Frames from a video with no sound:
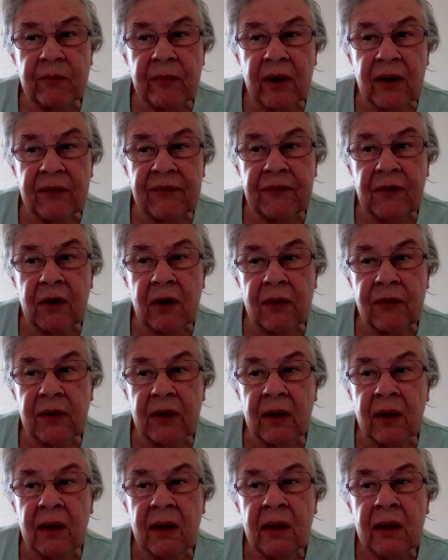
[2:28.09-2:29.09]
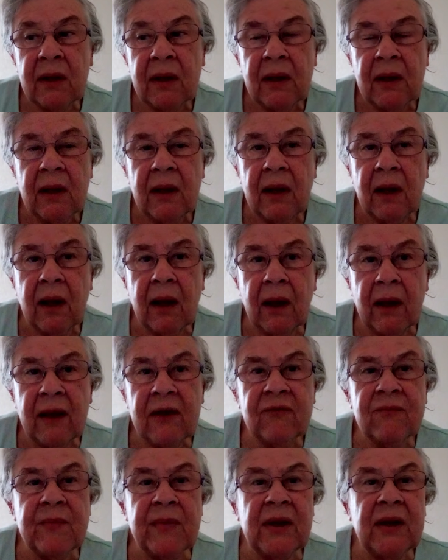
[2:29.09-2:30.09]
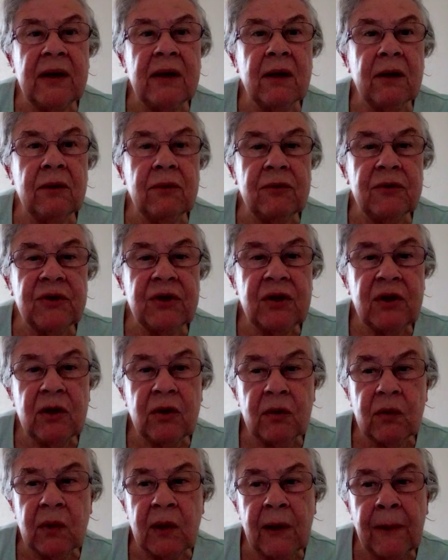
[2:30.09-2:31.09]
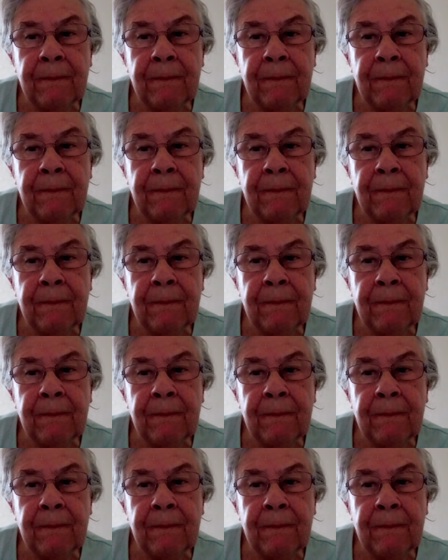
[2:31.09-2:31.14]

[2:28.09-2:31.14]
my Father, I have made known to you."